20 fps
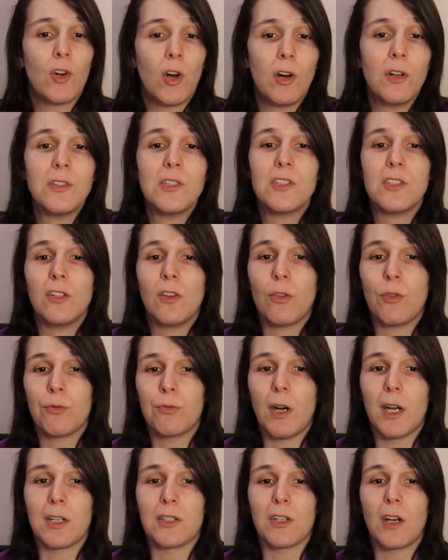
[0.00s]
constant
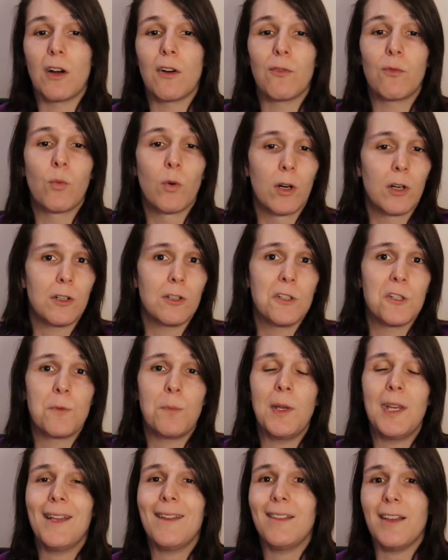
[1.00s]
threat of workers
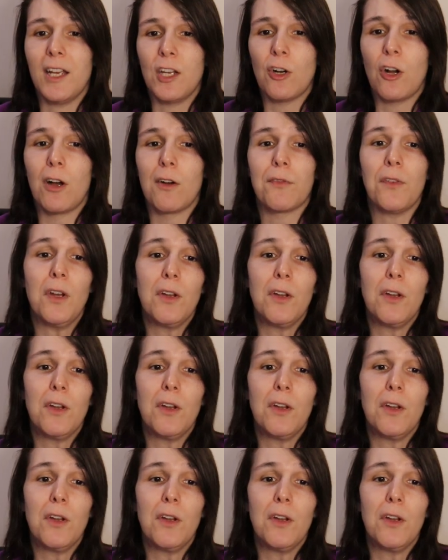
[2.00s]
being laid off